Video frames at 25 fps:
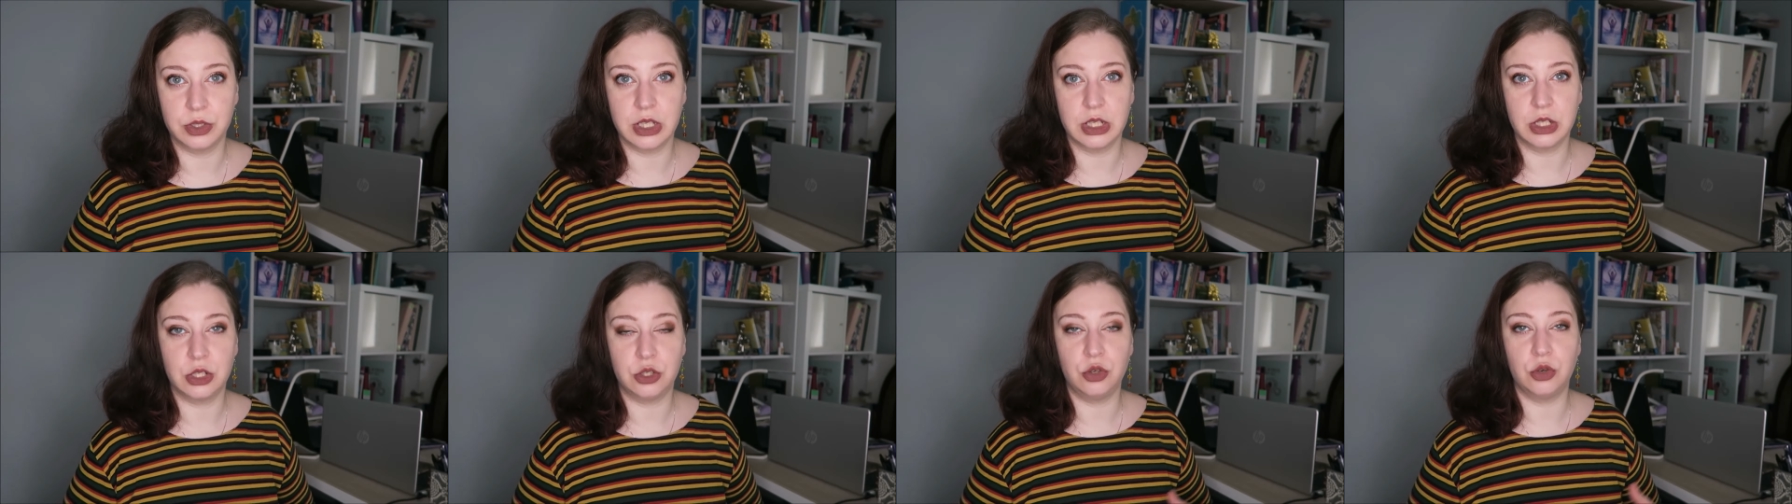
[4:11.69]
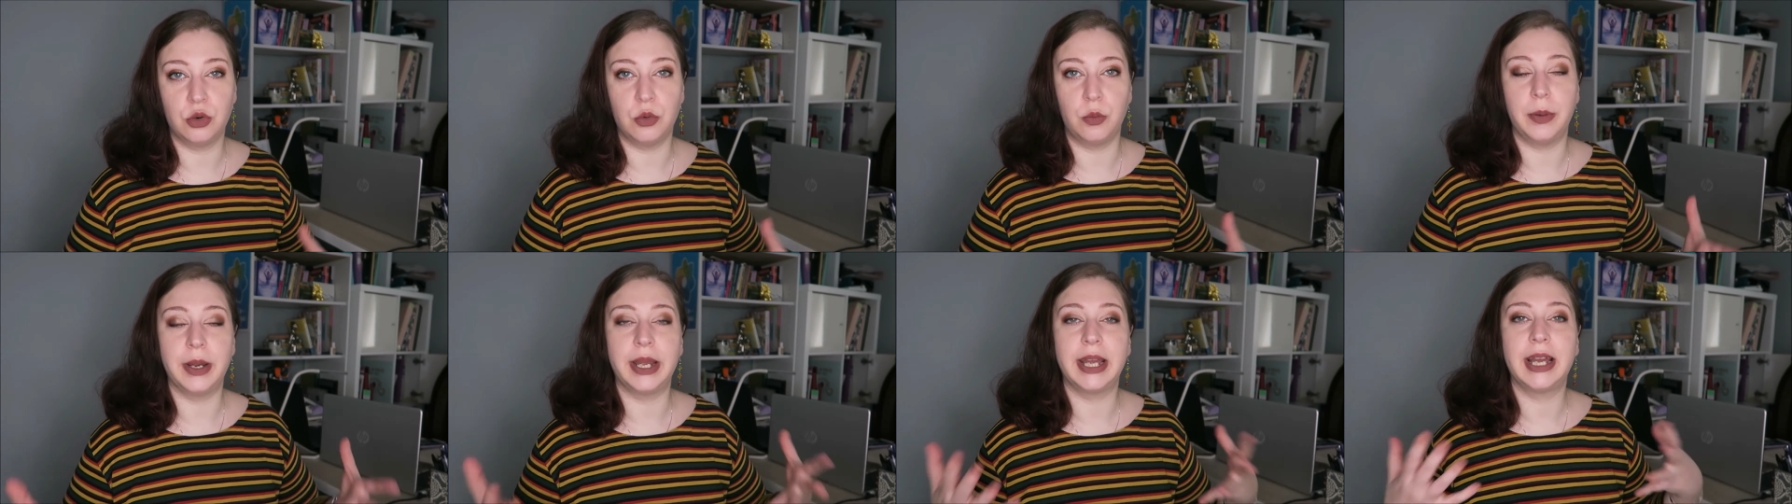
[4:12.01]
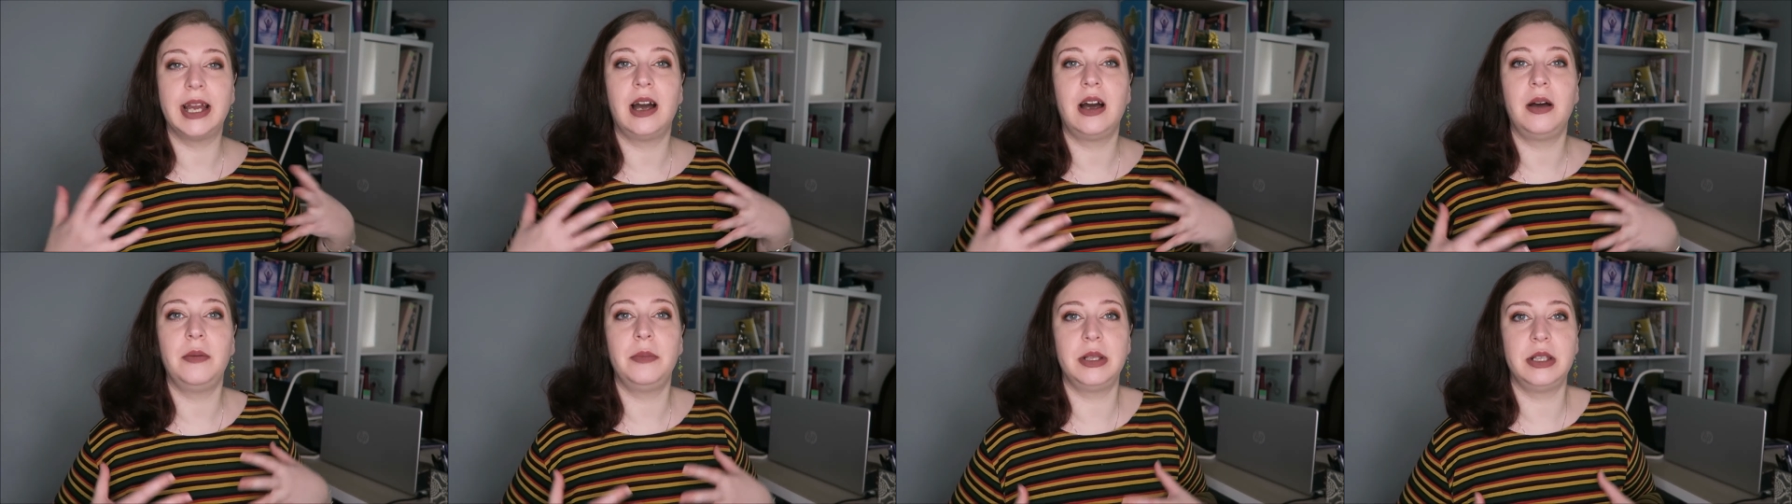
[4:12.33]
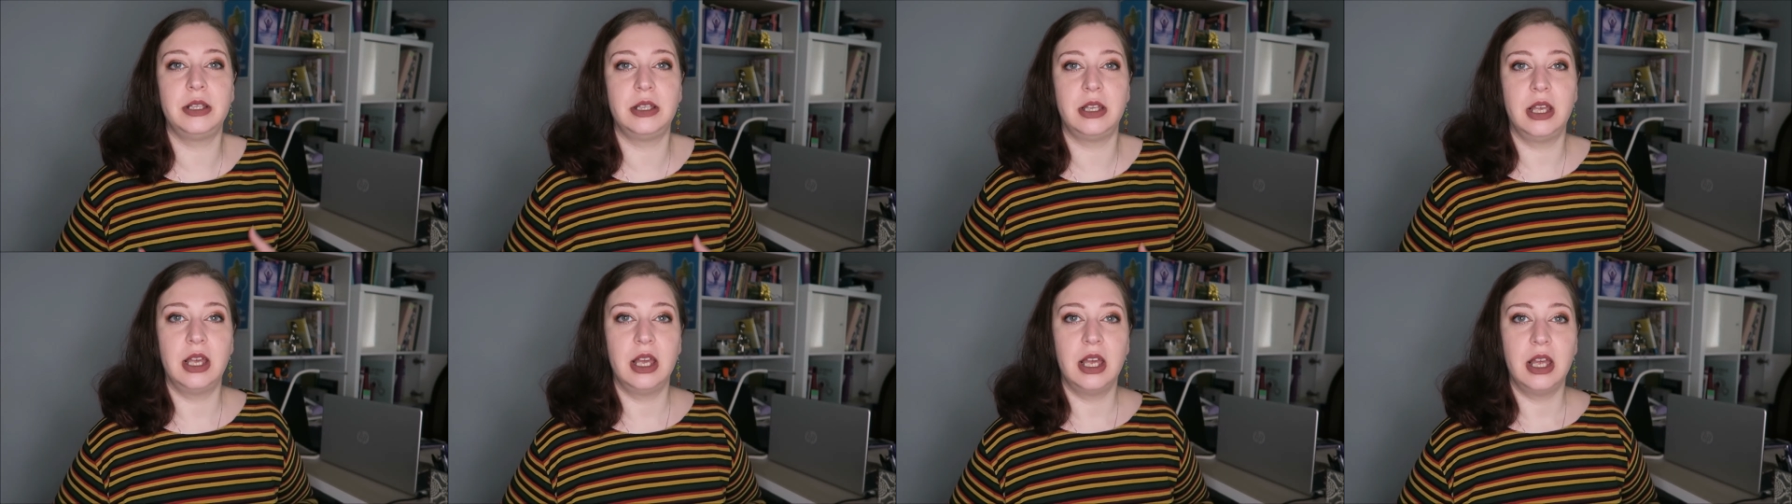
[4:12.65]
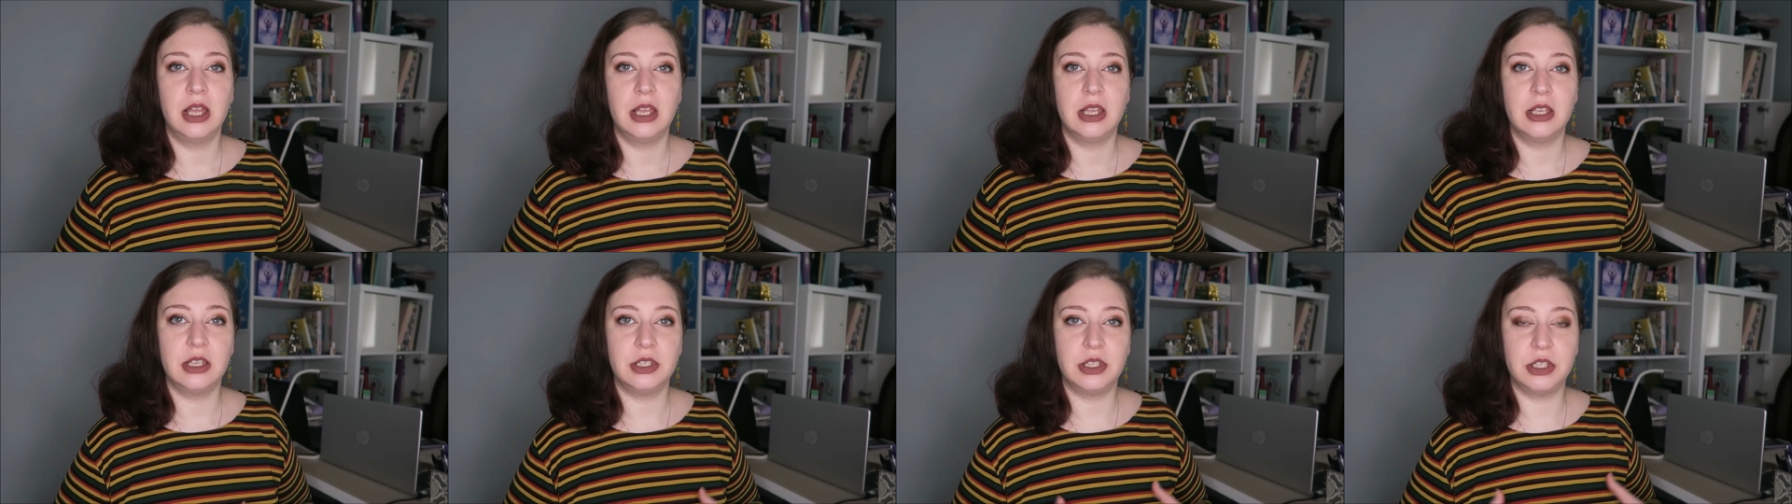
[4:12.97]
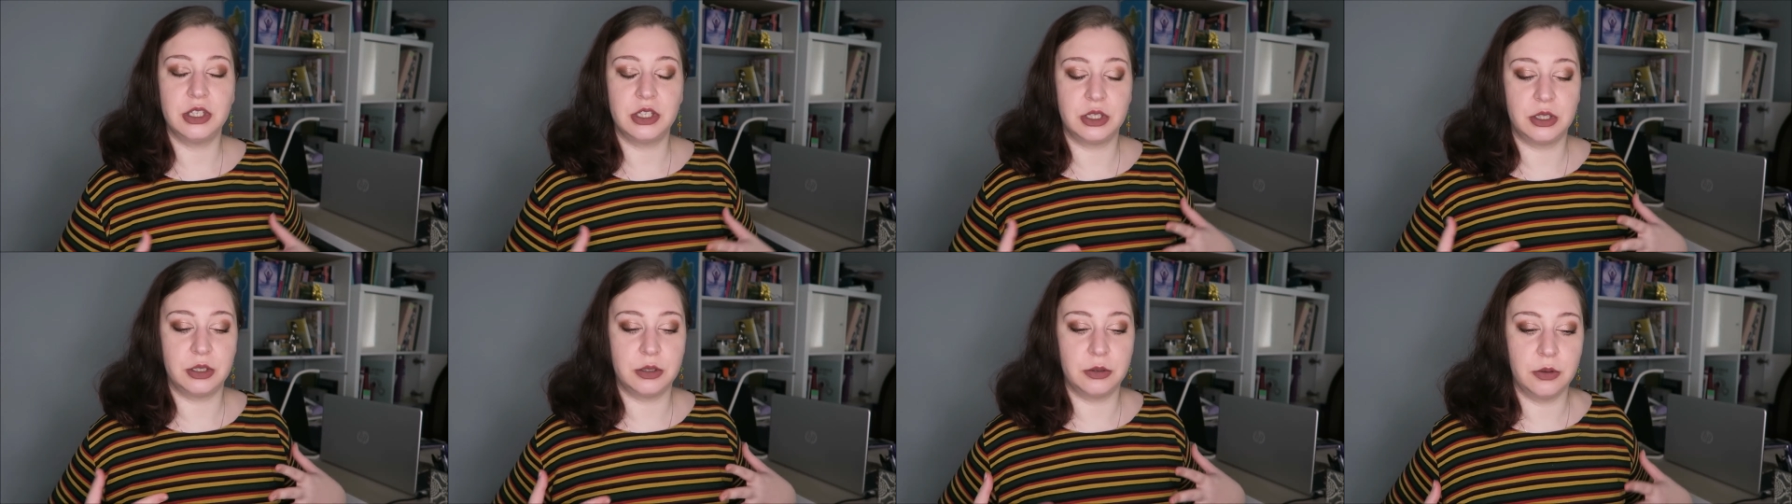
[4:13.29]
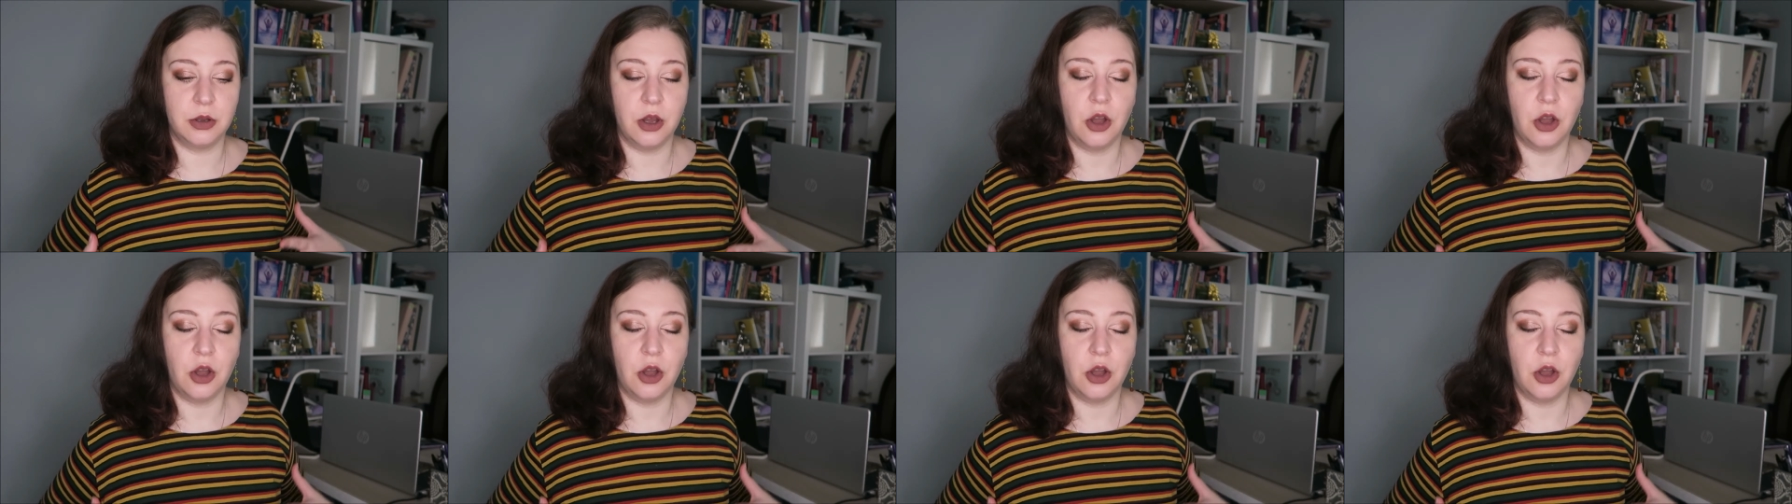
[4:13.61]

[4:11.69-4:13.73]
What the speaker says: that you're becoming this